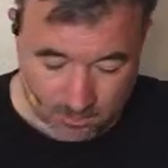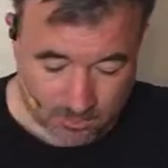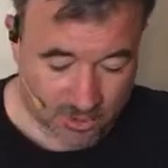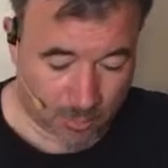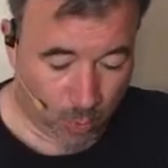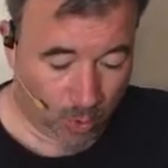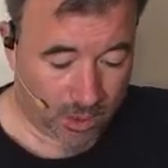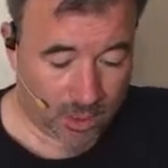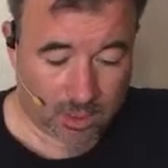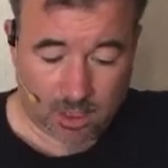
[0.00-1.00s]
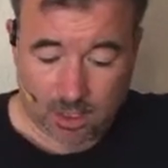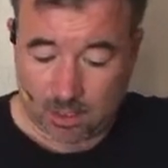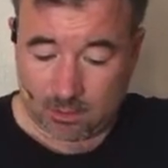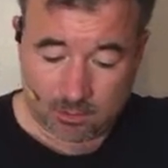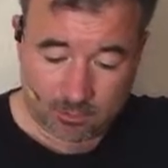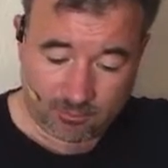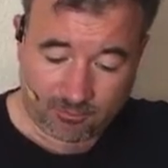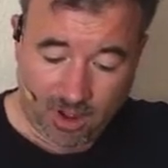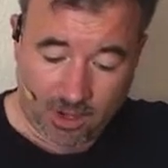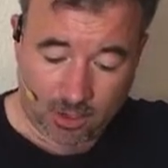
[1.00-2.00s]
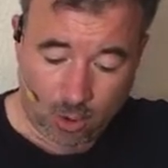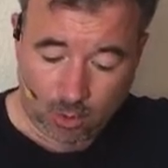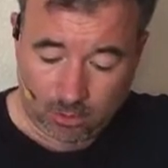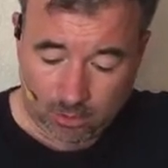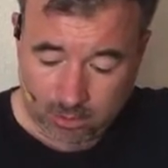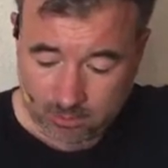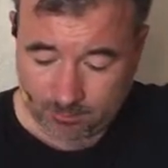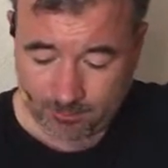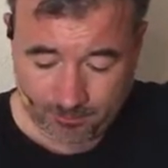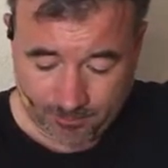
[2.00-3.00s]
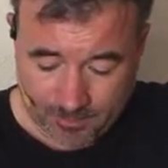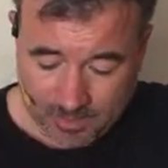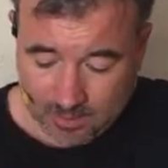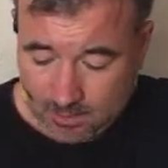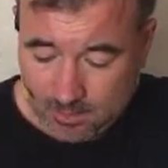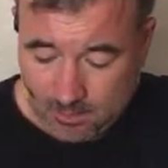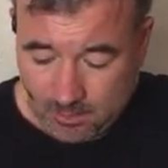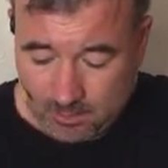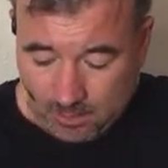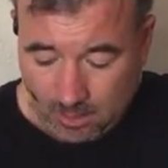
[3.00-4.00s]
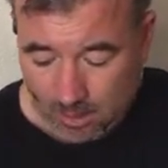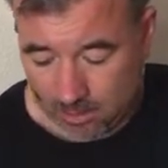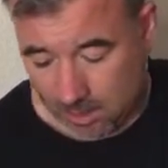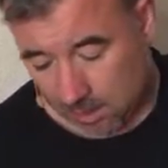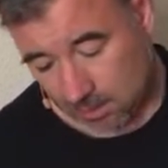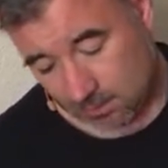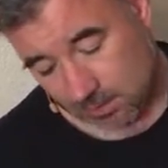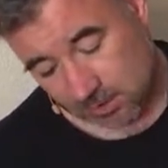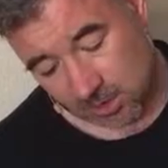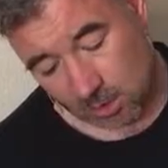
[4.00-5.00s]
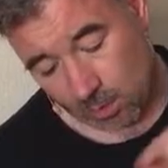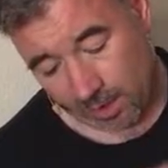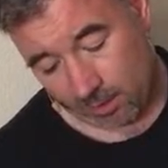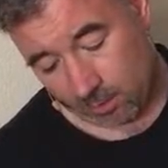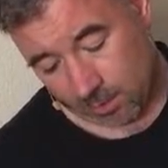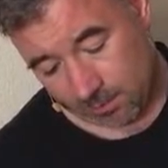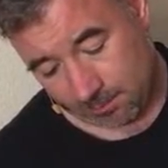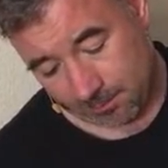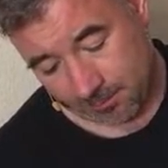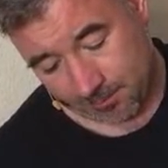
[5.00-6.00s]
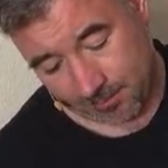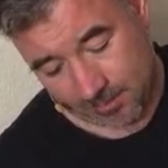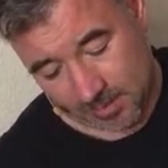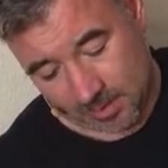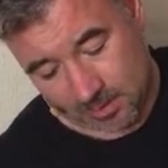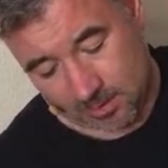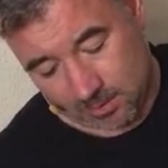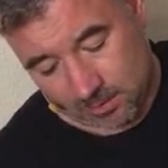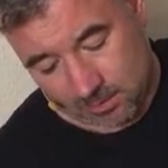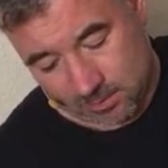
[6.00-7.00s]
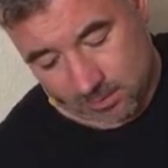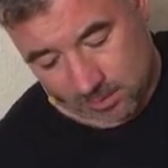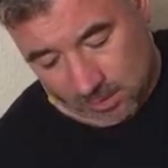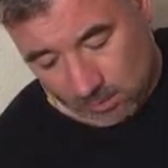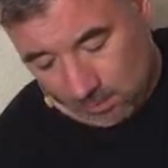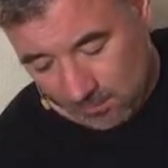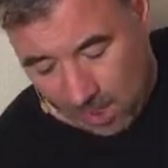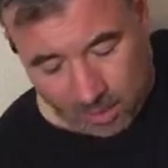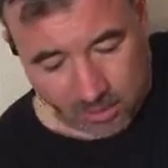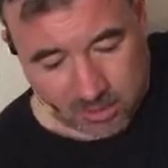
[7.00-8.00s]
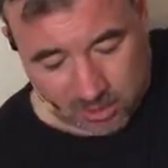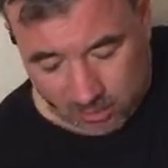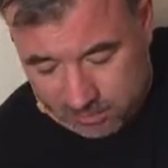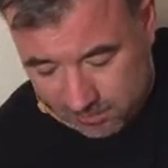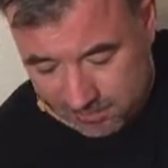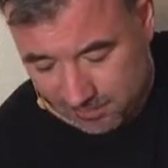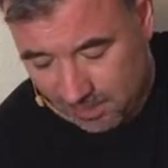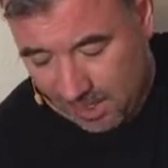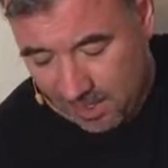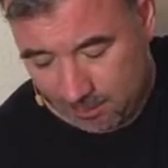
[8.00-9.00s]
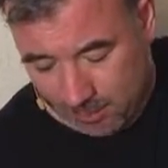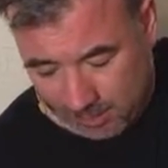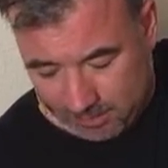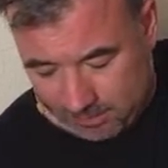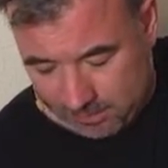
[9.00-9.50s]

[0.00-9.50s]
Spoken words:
supporting Frank Gogol on his no heroin. So we've got exclusives for that, but